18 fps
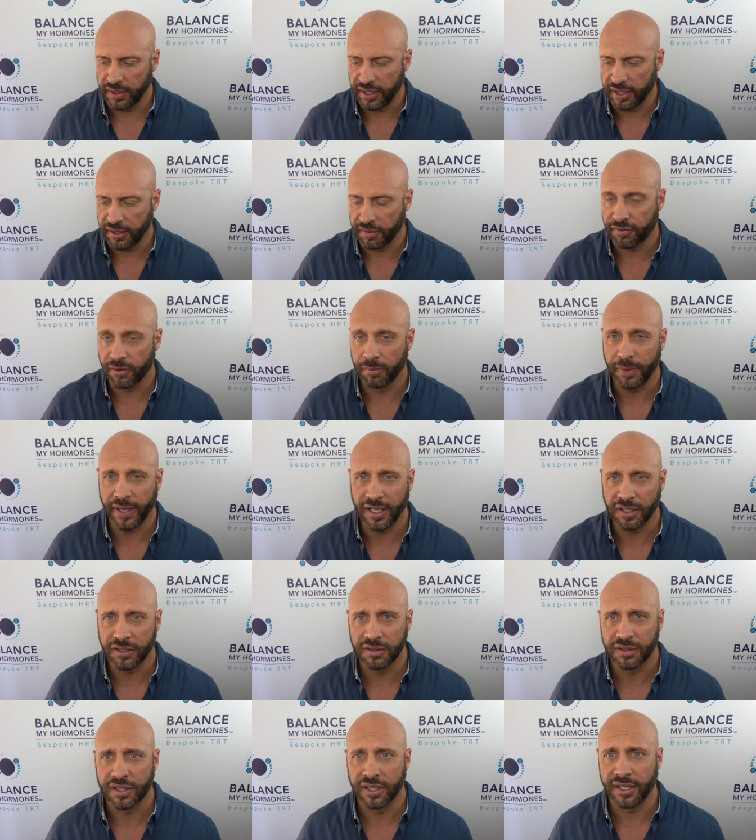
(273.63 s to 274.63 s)
hear from
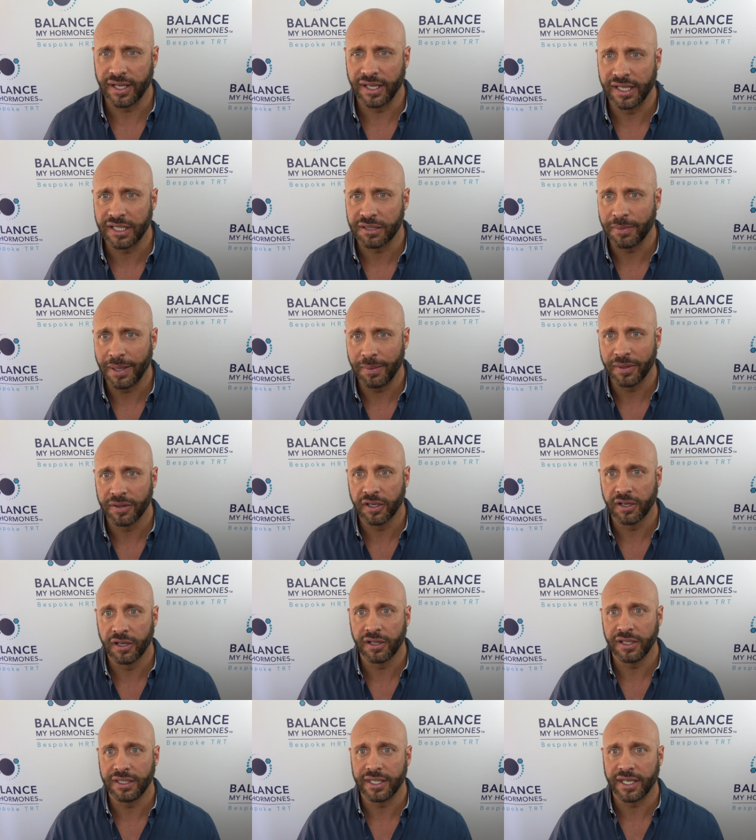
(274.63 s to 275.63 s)
patients that at least maybe in the
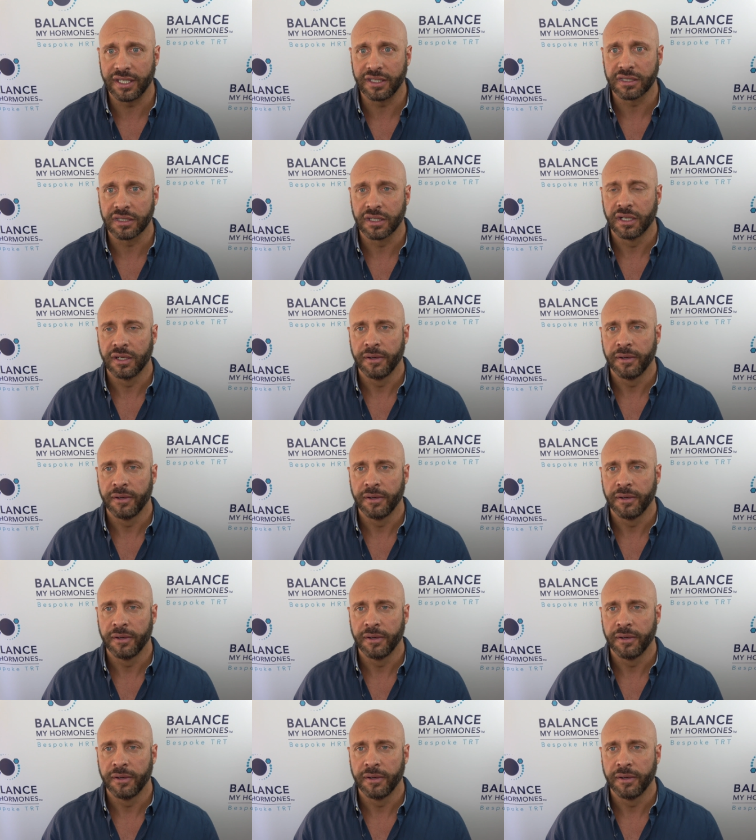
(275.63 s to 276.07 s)
early days,